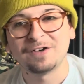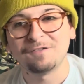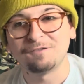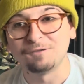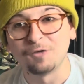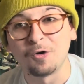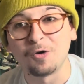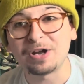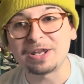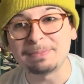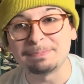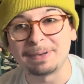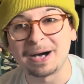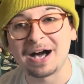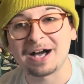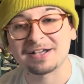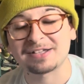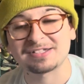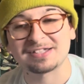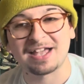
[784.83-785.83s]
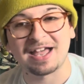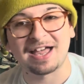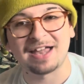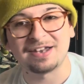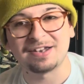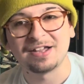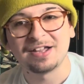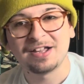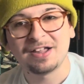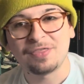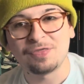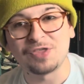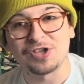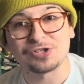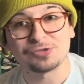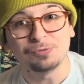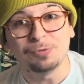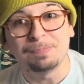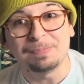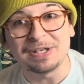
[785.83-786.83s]
$40 and
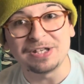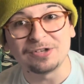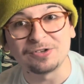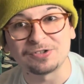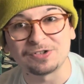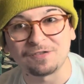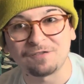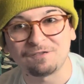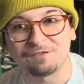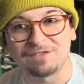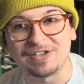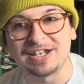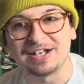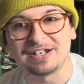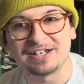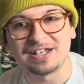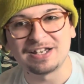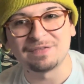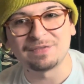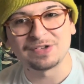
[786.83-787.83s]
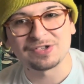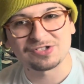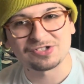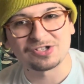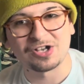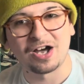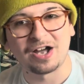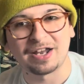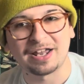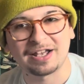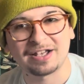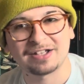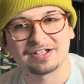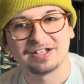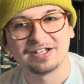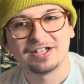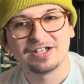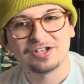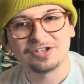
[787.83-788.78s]
this would be your definitive Sonic.